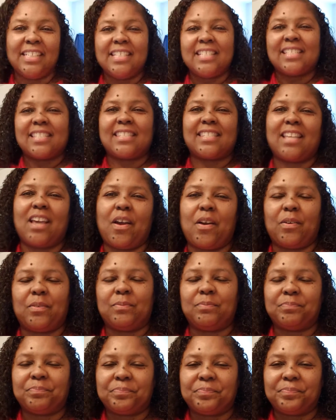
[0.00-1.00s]
So,
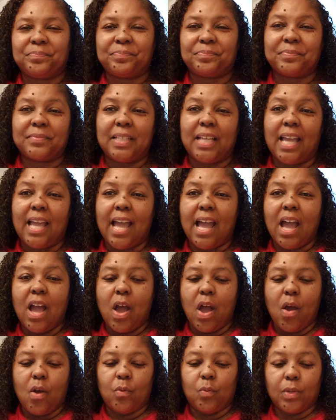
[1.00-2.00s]

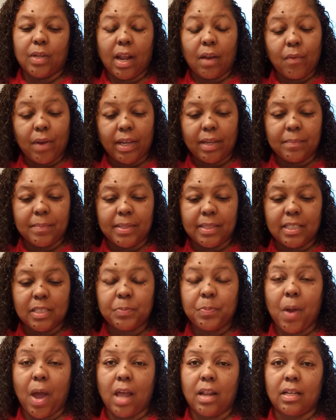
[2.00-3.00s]
would I recommend these
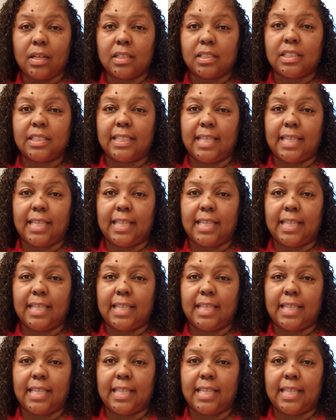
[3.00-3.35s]
products?